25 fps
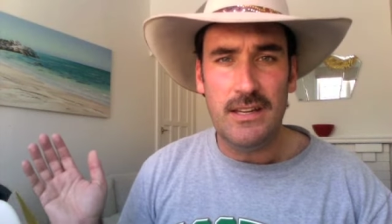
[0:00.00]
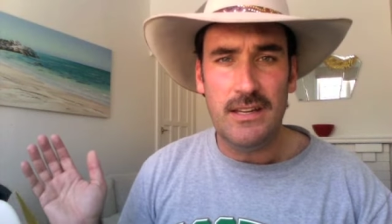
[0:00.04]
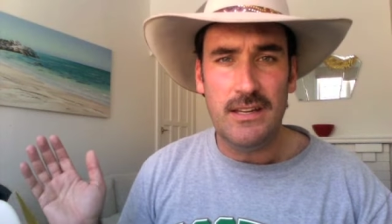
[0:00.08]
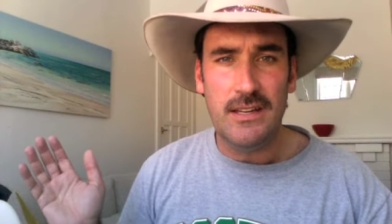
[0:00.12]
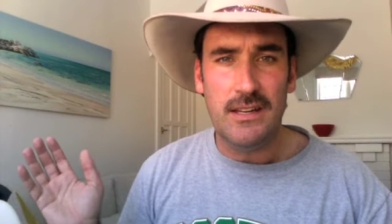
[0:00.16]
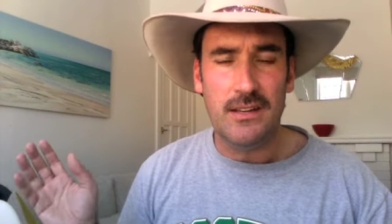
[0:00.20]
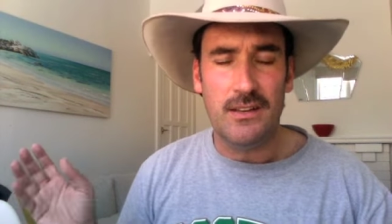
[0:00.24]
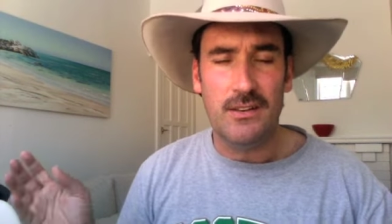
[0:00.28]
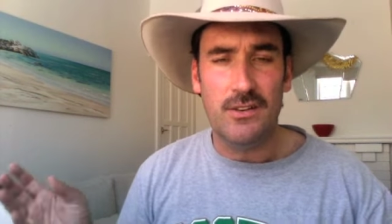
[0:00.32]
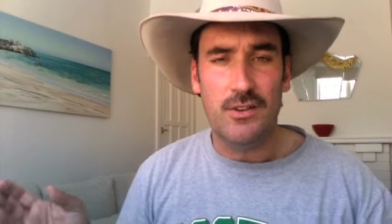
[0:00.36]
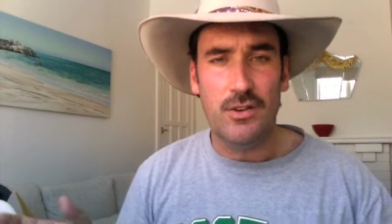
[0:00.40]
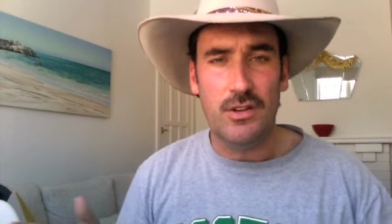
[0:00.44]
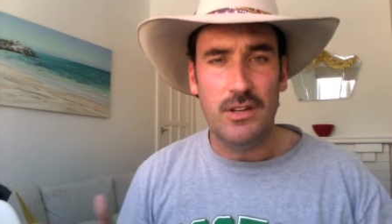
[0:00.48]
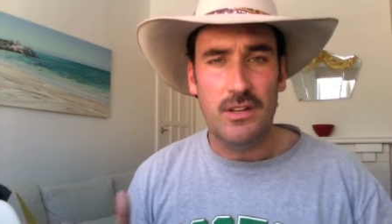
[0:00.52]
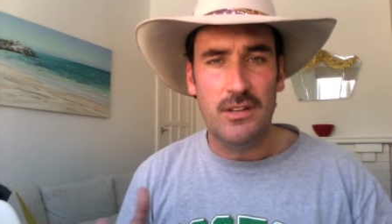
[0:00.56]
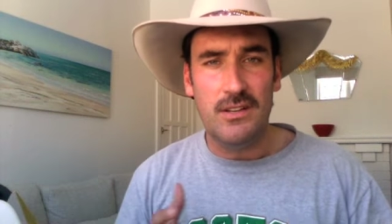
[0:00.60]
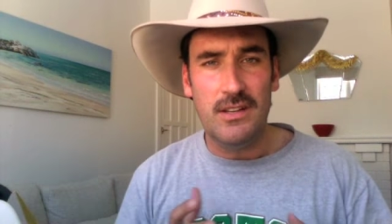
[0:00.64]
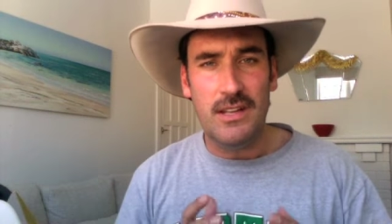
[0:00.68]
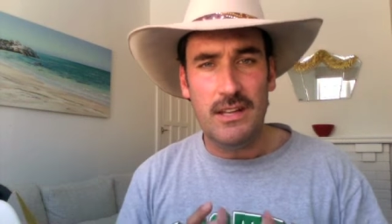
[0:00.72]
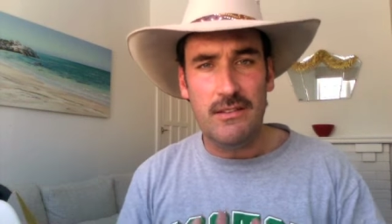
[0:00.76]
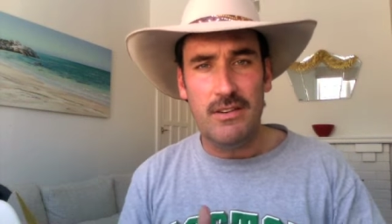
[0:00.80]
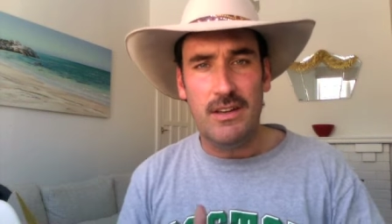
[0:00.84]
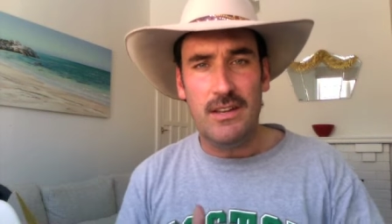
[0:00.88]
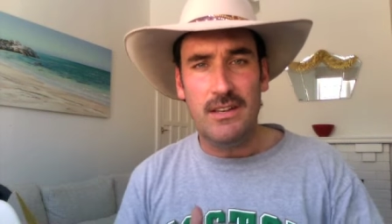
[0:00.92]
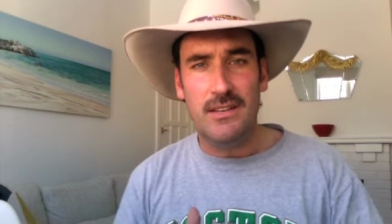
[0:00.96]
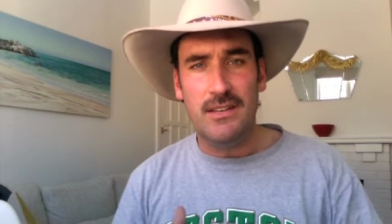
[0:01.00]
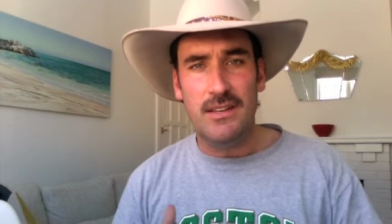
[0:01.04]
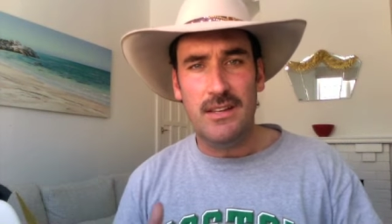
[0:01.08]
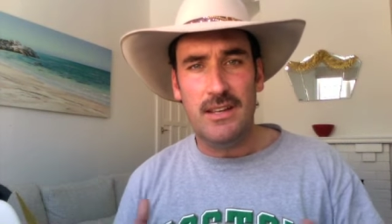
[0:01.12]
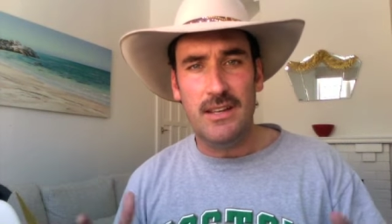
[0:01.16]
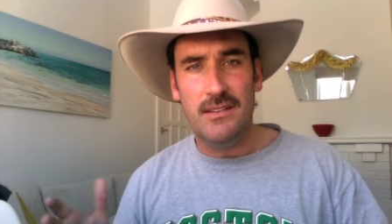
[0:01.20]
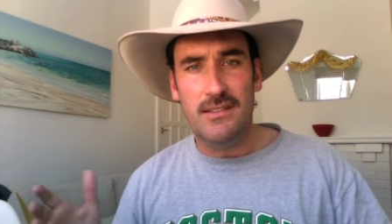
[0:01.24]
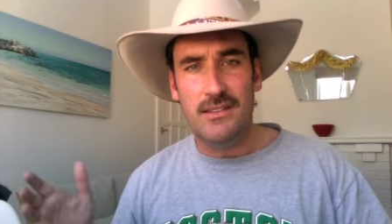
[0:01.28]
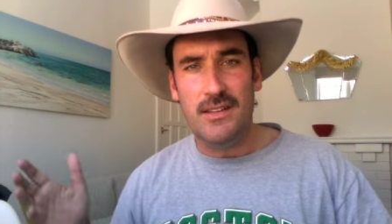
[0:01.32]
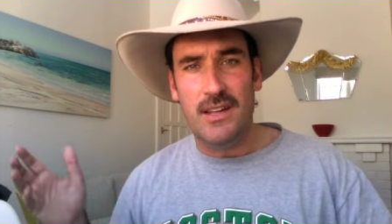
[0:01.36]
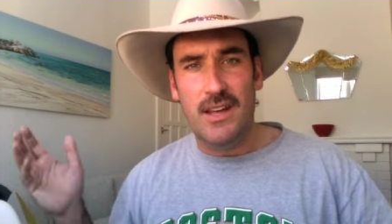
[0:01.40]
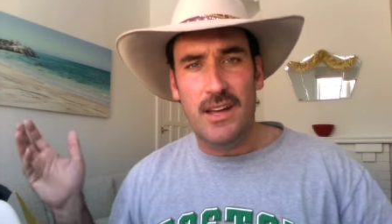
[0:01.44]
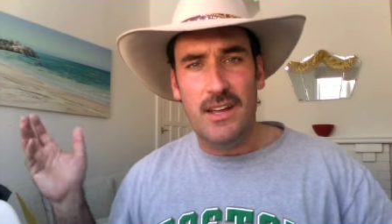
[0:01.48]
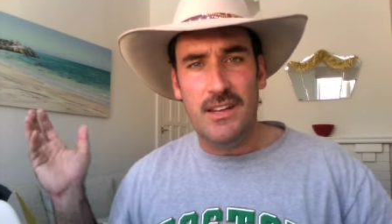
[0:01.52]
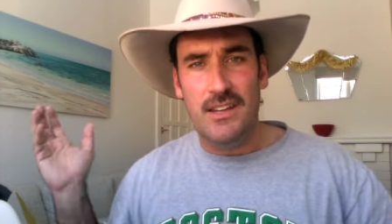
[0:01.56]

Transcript: you can do your DVDs,